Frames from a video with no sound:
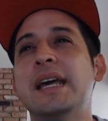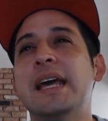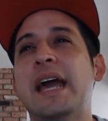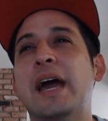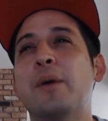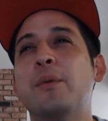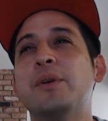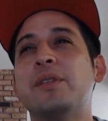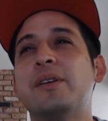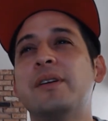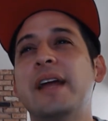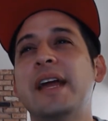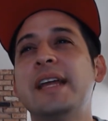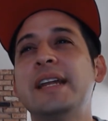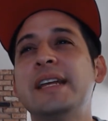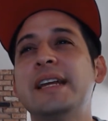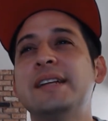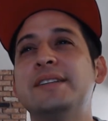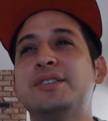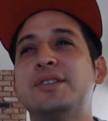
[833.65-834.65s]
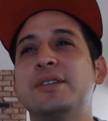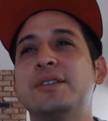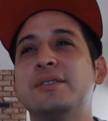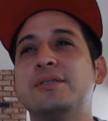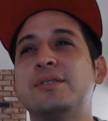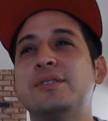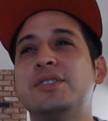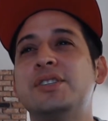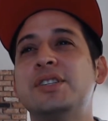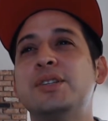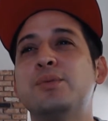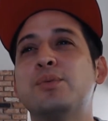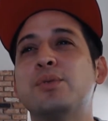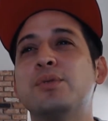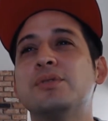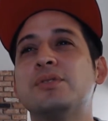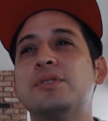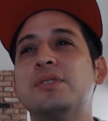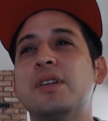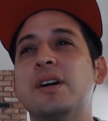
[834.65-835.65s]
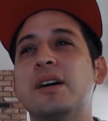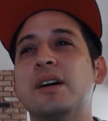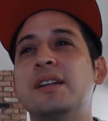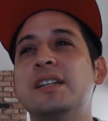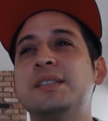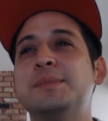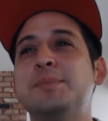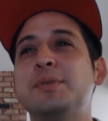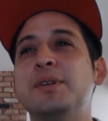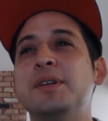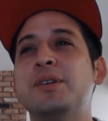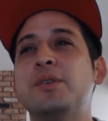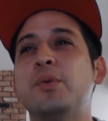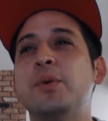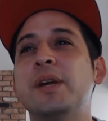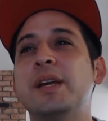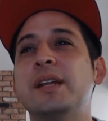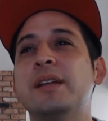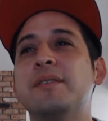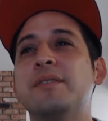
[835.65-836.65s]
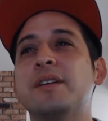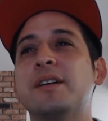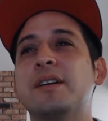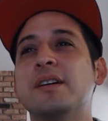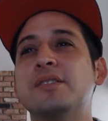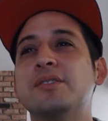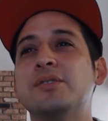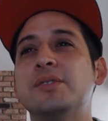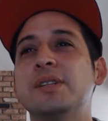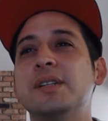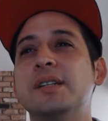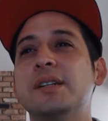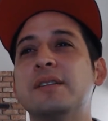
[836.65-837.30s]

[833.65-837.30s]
and with her 88 children, she rules the undisputed queen of the country